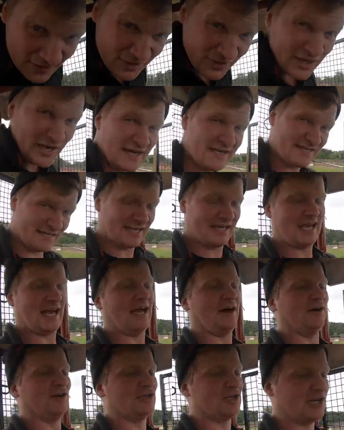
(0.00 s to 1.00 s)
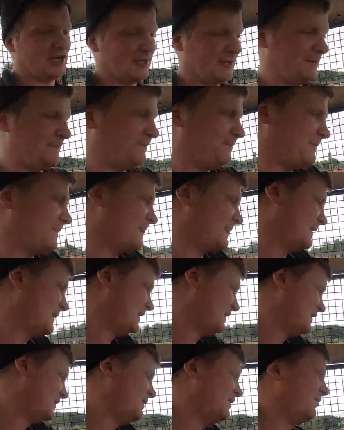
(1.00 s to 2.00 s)
is chasing cows.
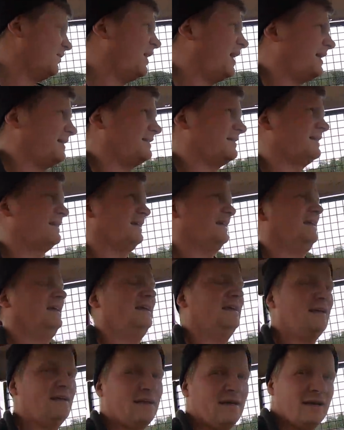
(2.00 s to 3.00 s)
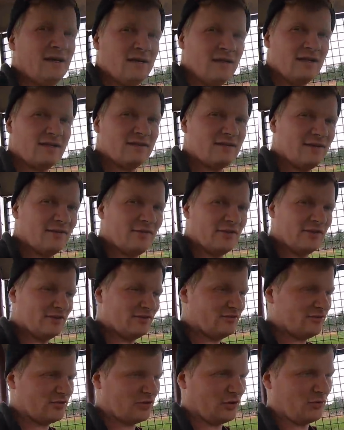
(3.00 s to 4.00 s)
Right, let's load
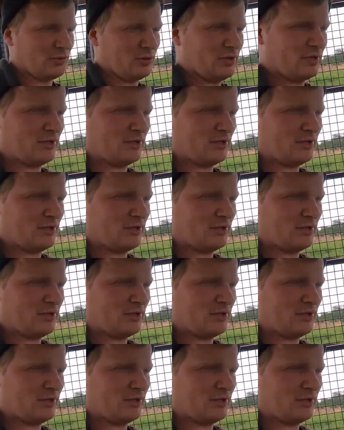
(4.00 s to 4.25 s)
these others up.